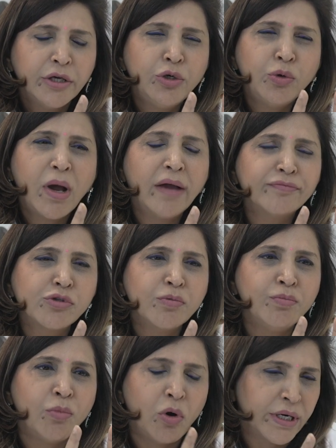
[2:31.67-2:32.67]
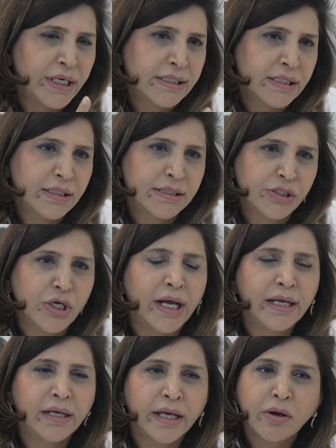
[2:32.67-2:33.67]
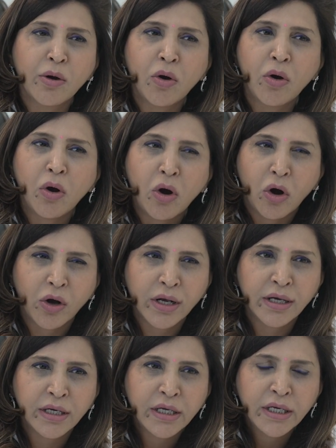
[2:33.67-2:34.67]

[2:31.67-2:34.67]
You have to monitor the child like a hawk.